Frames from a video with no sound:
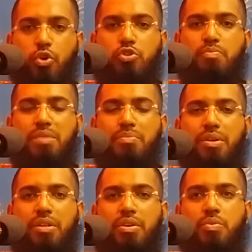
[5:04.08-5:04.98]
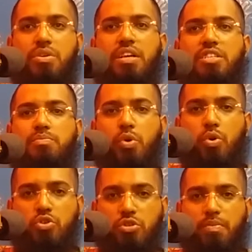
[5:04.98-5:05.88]
those people were
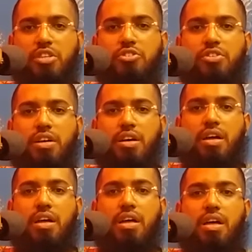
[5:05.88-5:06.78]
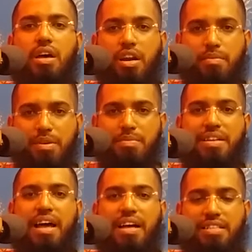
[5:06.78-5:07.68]
exposed by Shaykh Rabi
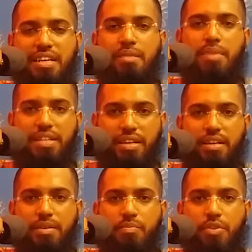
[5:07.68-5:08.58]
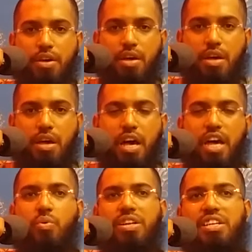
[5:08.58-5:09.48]
bin Hadi al-Madkhali.
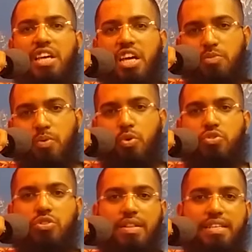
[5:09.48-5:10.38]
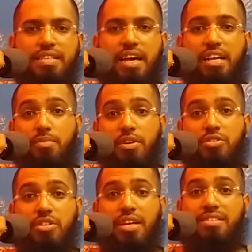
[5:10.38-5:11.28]
And when he exposed these
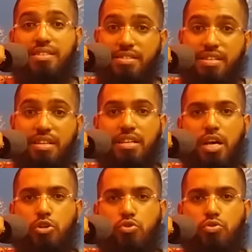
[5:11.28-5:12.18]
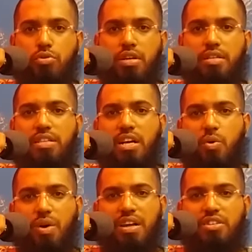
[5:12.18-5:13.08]
elements existing in Ahlul Sunnah, the
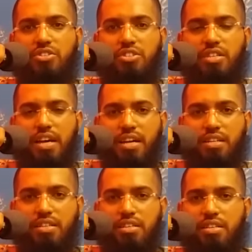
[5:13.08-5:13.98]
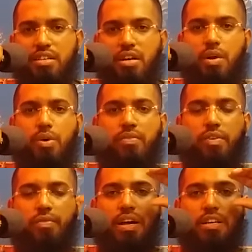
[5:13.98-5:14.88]
Khawariji and the
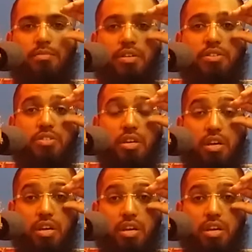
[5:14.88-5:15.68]
Rawafida elements,